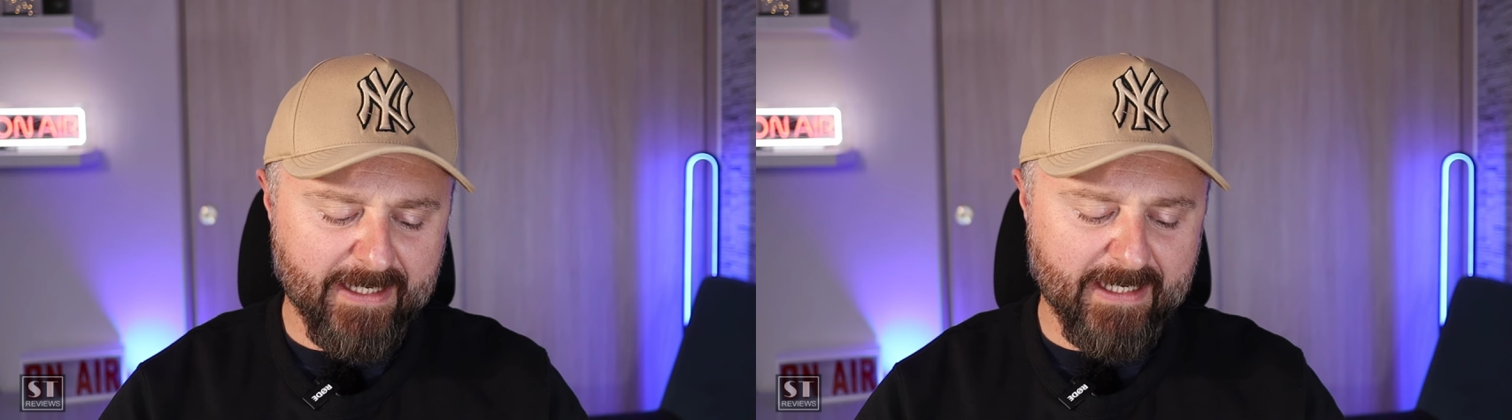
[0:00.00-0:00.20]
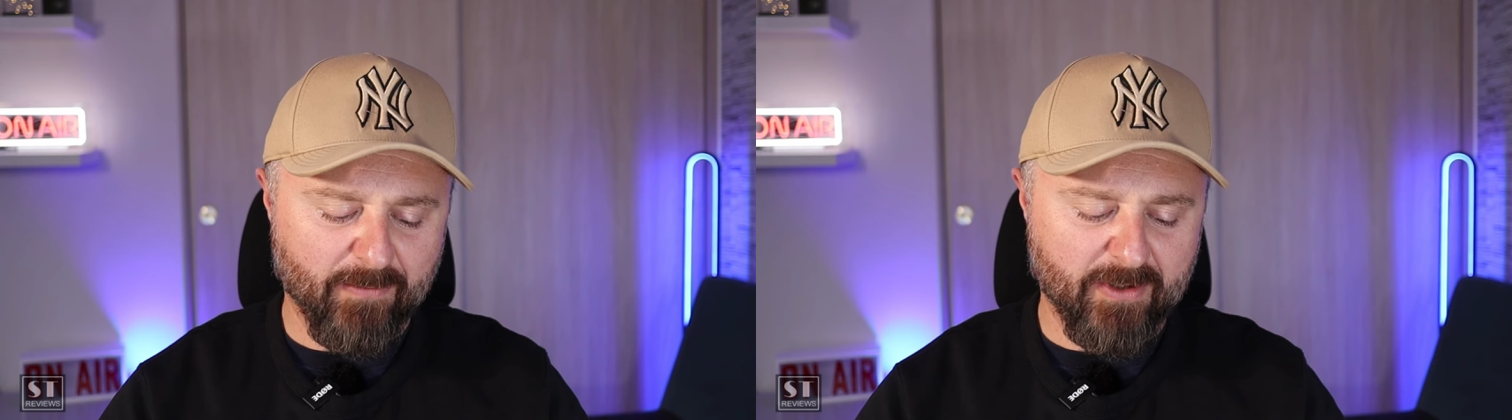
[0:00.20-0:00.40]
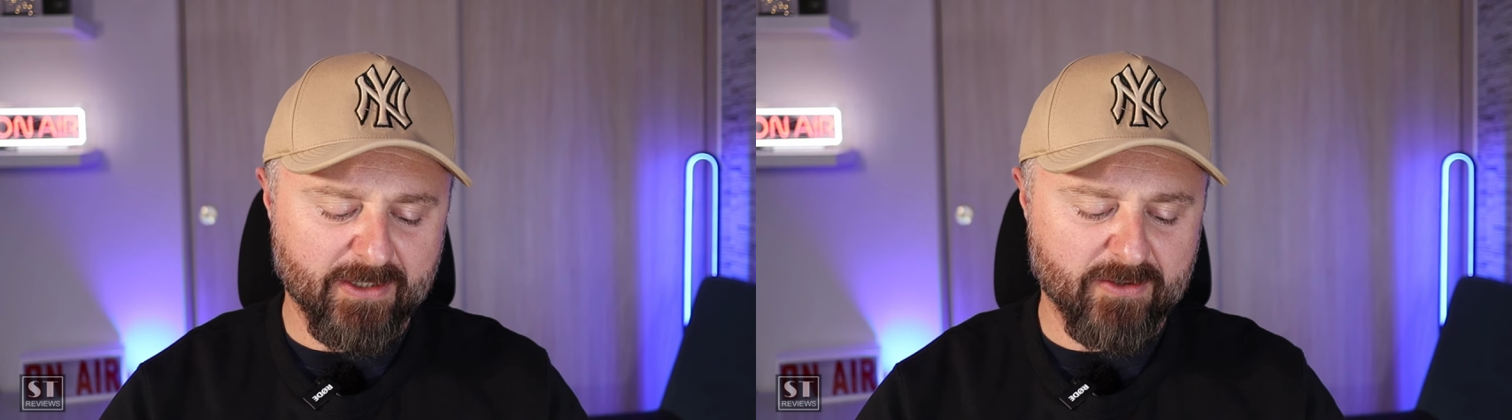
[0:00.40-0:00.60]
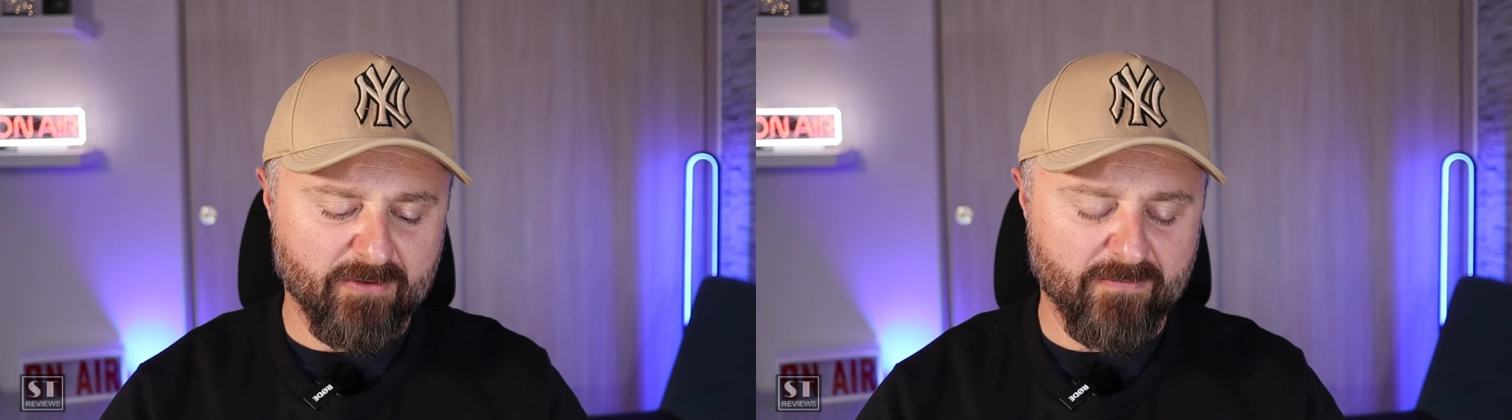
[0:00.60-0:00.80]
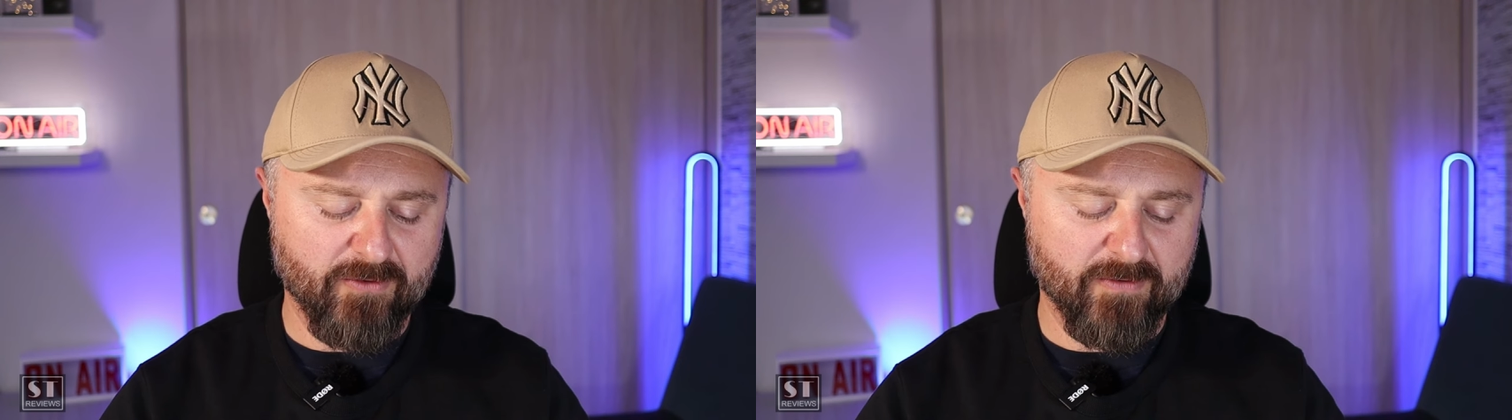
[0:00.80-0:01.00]
And I wanted to
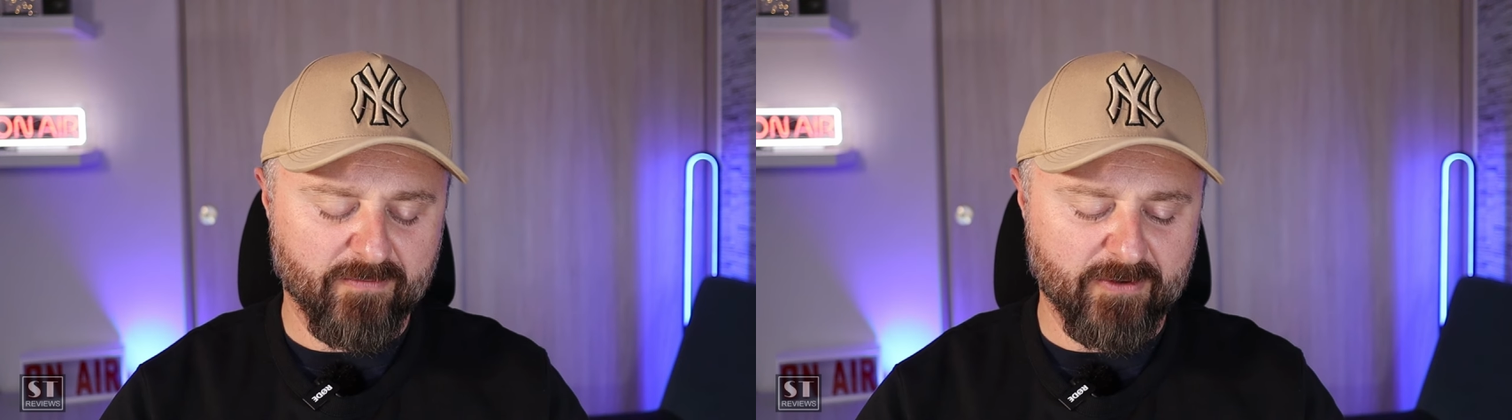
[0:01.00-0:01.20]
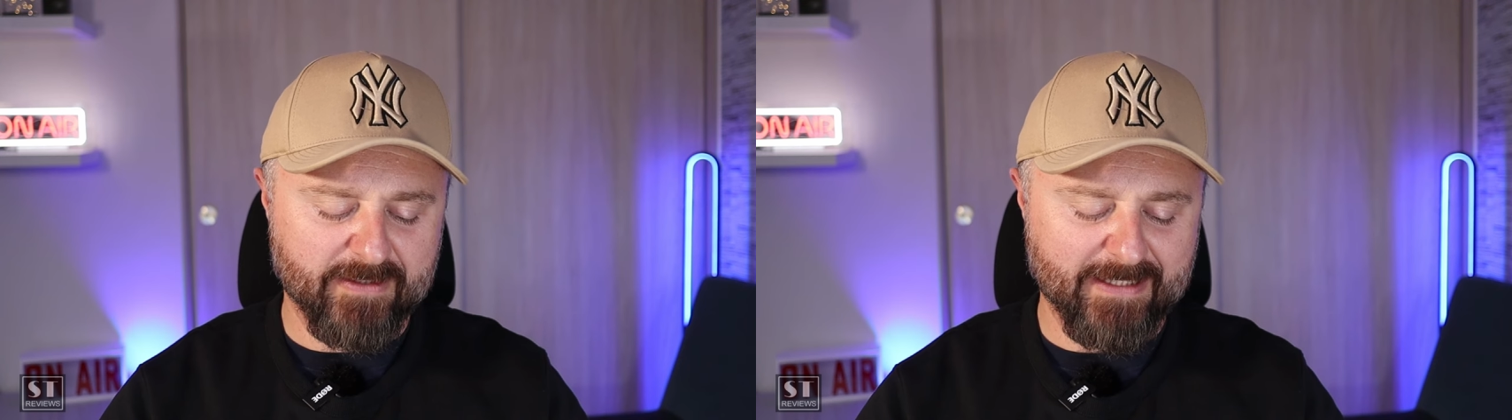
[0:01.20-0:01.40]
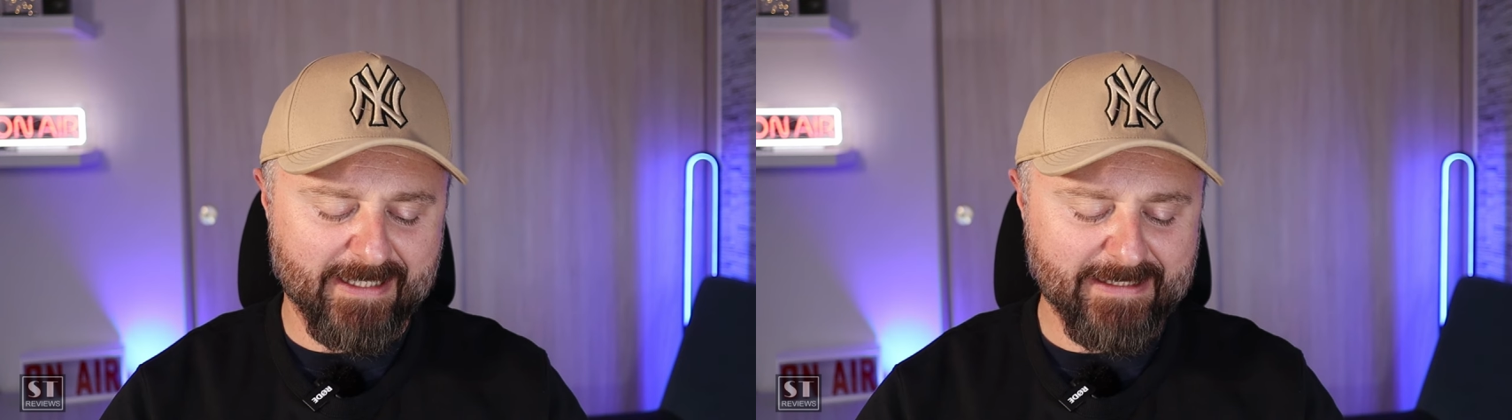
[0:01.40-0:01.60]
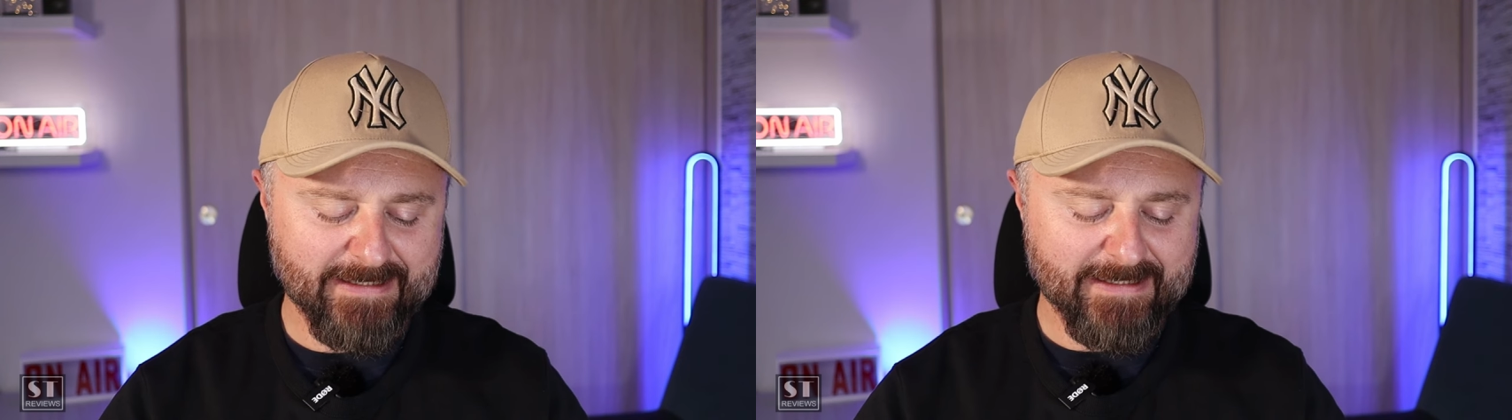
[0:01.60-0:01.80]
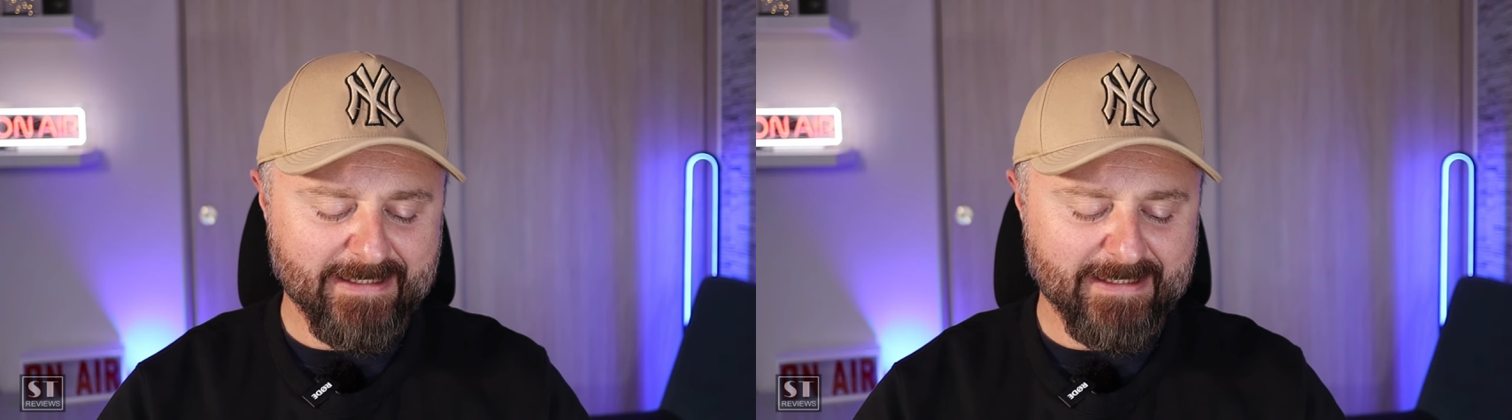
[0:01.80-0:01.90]
review it for you today.